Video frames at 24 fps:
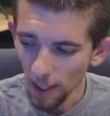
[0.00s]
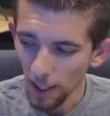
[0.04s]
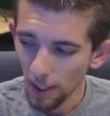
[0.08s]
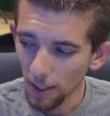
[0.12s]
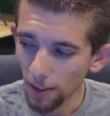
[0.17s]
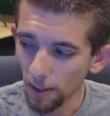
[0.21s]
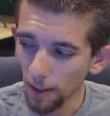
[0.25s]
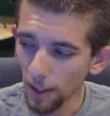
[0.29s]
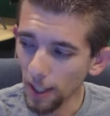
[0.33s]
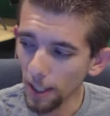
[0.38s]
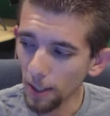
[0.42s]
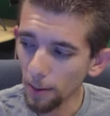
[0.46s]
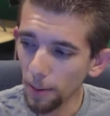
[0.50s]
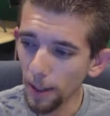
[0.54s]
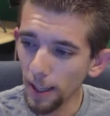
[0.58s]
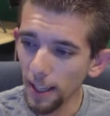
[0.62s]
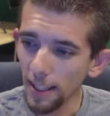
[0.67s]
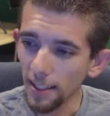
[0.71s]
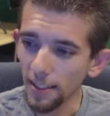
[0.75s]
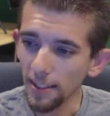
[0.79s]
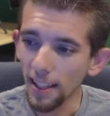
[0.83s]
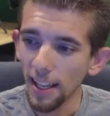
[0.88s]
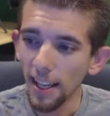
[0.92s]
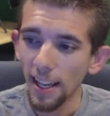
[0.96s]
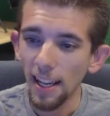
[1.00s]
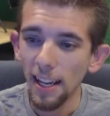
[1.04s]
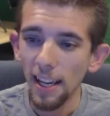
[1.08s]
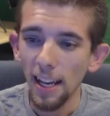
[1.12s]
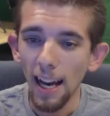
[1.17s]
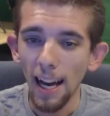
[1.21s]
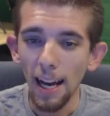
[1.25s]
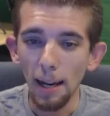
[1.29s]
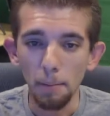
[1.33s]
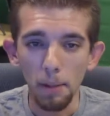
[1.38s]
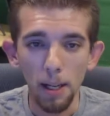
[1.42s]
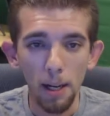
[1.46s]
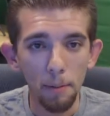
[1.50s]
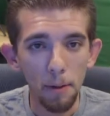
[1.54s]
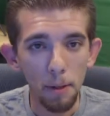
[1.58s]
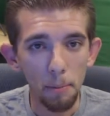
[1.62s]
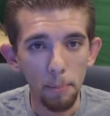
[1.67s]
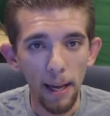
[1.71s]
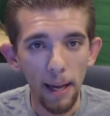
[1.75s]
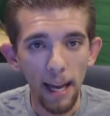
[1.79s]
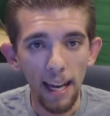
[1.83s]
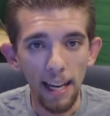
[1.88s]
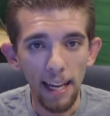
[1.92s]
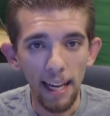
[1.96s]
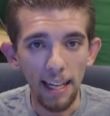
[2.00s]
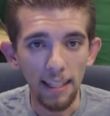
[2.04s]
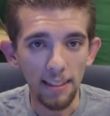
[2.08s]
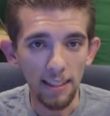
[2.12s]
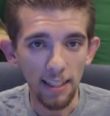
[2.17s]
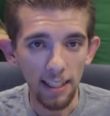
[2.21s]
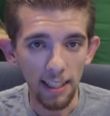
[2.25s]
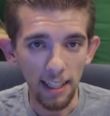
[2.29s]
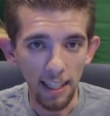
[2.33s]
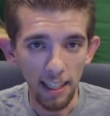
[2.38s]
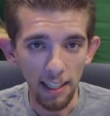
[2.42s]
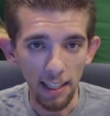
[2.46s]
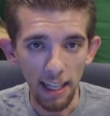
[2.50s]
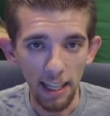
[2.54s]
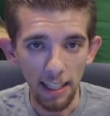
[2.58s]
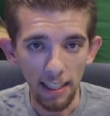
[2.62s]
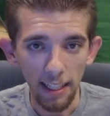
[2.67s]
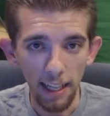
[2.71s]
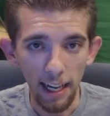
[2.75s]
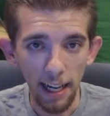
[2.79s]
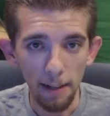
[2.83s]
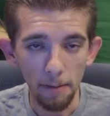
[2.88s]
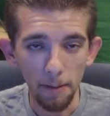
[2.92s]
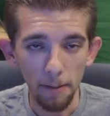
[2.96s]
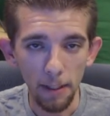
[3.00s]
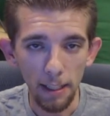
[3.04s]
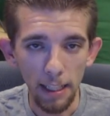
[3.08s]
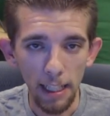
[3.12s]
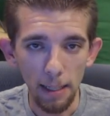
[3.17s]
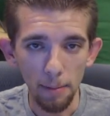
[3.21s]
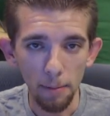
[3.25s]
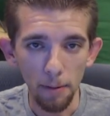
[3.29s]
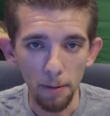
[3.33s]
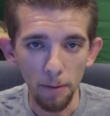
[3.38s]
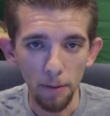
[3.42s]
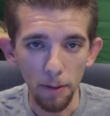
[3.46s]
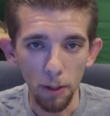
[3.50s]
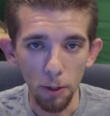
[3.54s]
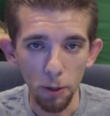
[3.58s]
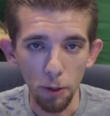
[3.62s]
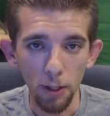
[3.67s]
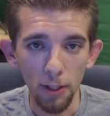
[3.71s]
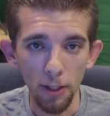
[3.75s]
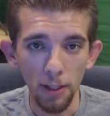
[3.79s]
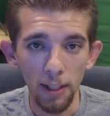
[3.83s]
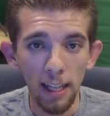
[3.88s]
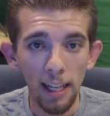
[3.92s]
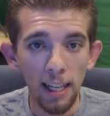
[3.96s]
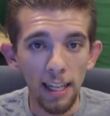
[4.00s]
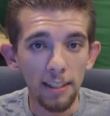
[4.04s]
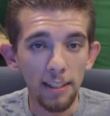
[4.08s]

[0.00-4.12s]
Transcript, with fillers: So anyways, I'm coming back as the Kinect guy for Gamerfuzion.